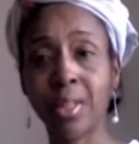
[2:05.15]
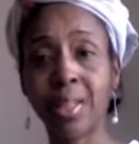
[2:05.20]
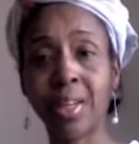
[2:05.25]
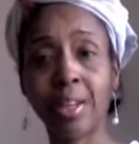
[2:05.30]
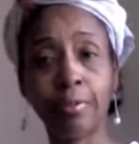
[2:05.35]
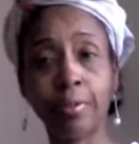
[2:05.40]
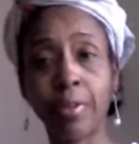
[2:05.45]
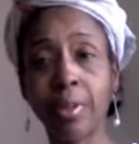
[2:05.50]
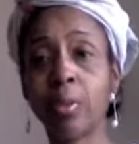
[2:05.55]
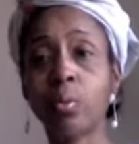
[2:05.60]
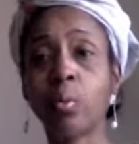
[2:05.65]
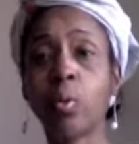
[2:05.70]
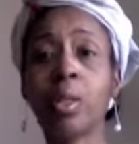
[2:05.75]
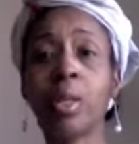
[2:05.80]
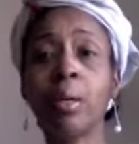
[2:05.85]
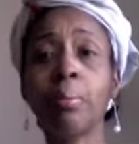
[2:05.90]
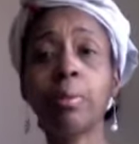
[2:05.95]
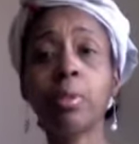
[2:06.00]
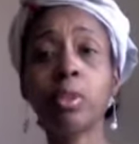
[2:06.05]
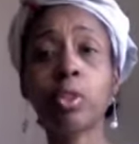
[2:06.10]
And I figured, well,
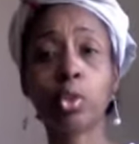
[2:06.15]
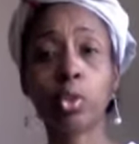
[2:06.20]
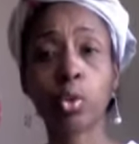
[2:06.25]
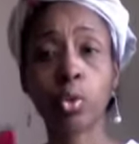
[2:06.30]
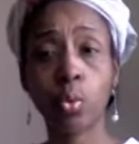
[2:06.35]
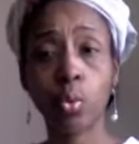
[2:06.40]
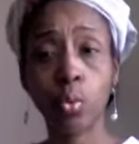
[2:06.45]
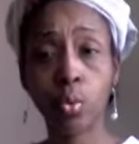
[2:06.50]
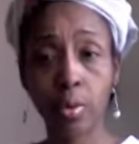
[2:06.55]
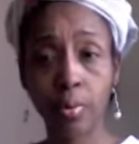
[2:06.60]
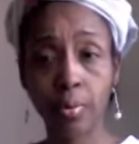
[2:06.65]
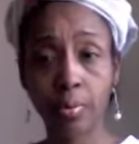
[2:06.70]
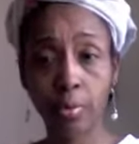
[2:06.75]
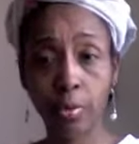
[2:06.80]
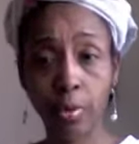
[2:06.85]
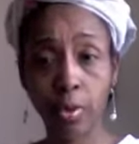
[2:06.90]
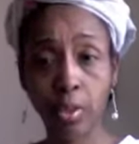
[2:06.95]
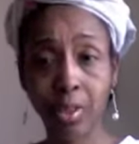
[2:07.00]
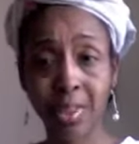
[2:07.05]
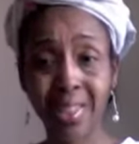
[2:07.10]
let me just soak them
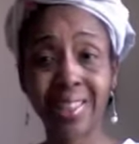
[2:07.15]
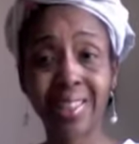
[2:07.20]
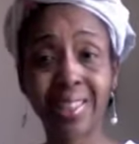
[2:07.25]
first.